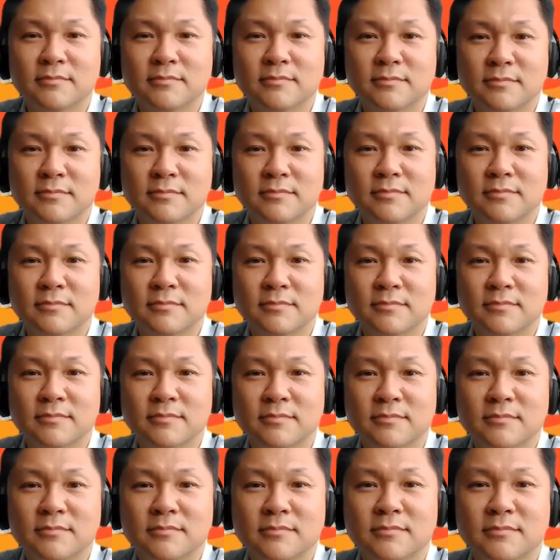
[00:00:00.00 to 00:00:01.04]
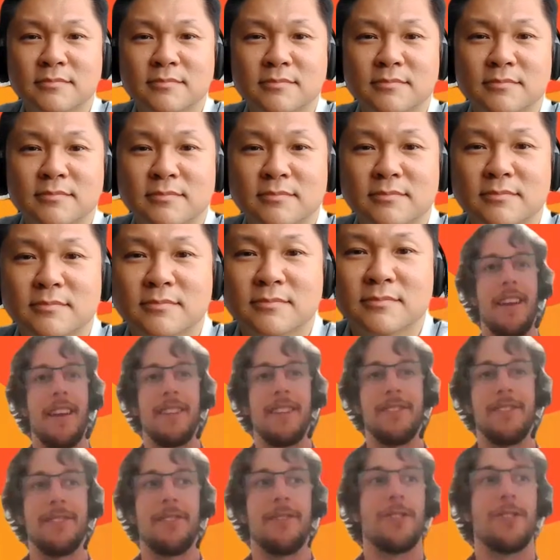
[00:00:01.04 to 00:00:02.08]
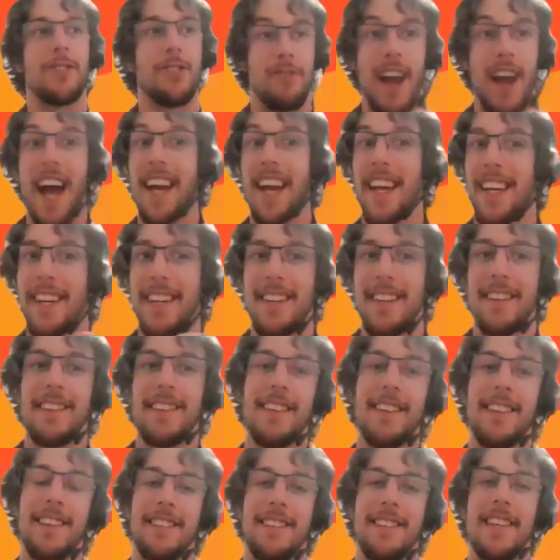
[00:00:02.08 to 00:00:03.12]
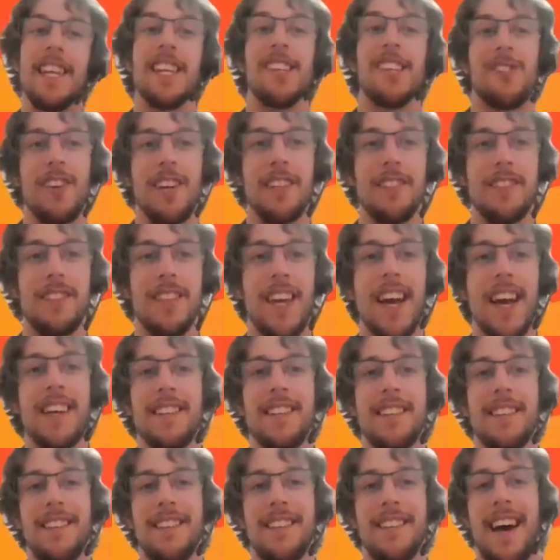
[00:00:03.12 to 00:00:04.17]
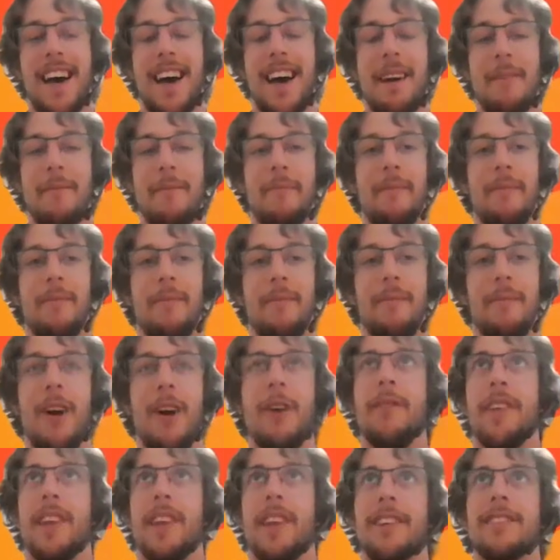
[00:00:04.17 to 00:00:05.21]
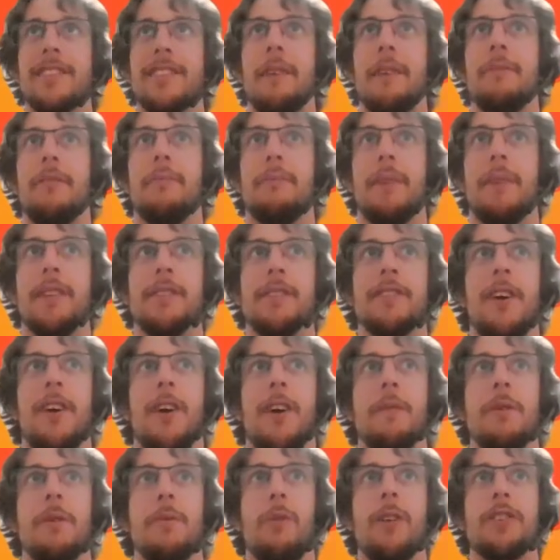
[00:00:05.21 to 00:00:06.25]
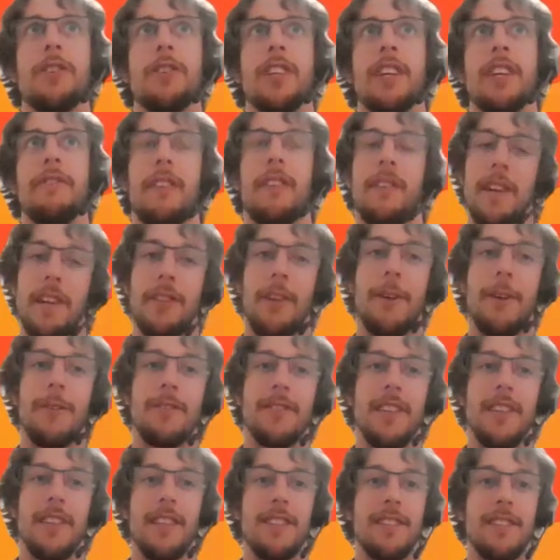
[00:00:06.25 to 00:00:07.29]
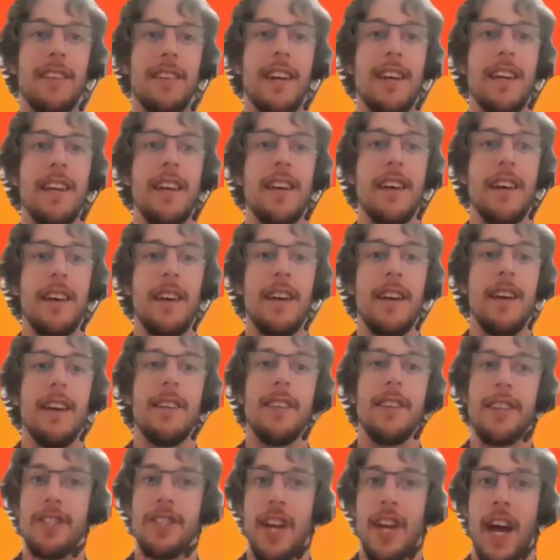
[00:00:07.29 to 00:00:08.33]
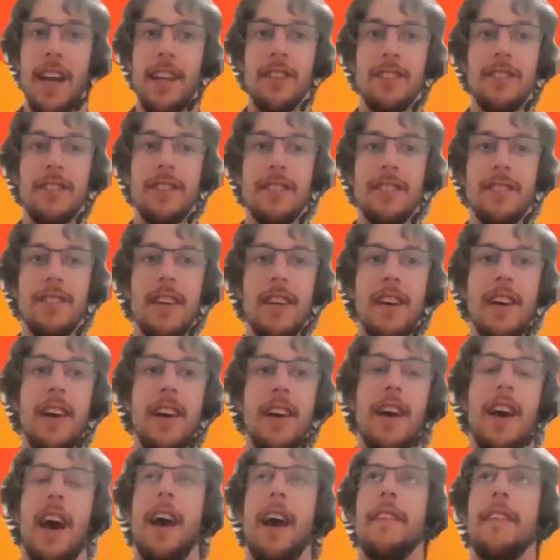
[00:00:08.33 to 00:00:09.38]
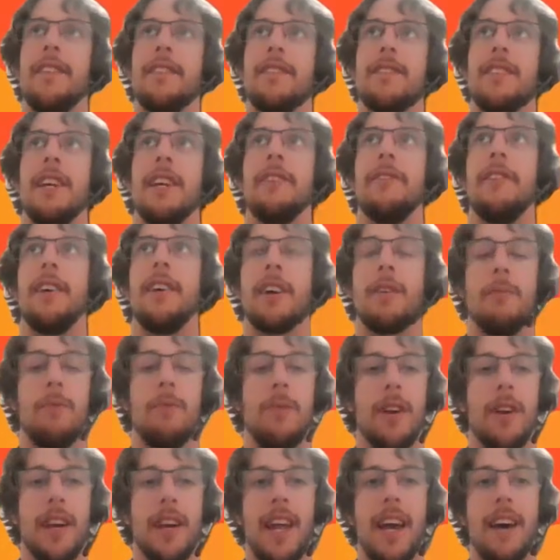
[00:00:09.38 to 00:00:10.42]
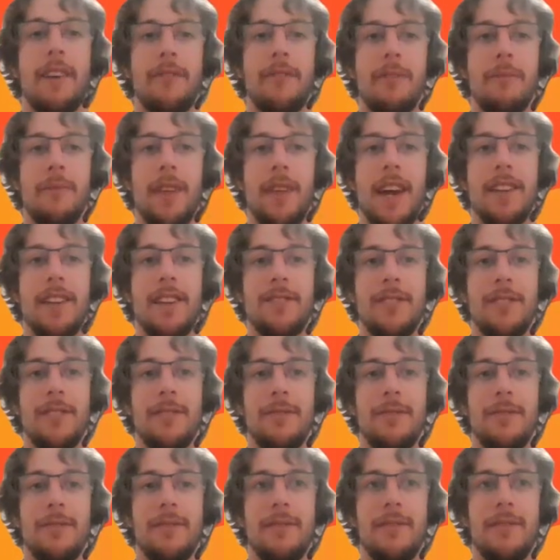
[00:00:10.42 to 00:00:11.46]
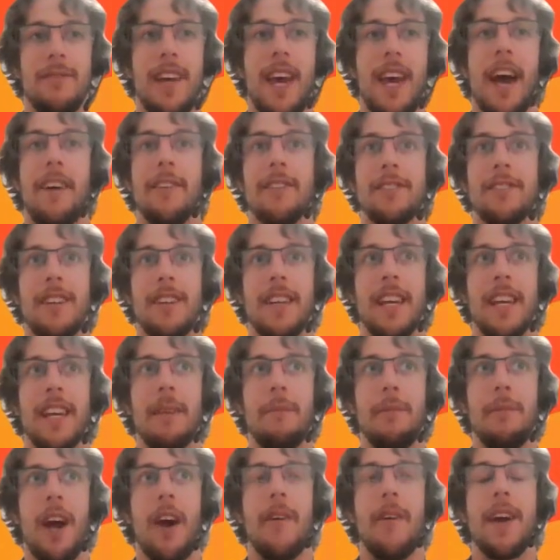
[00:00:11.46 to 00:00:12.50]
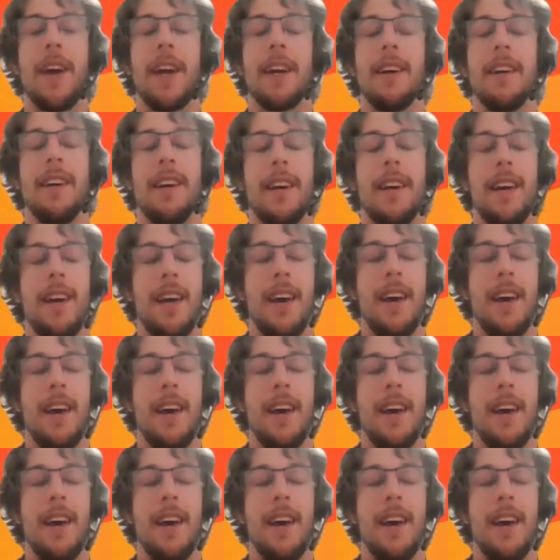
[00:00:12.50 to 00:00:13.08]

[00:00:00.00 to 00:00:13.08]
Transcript: At this point in time, I haven't really been able to sort of track the decrease yet. Over the next couple of months, I'll be watching it very closely to see the changes, and then see if I can work it out from there, sort of how it's going to keep going.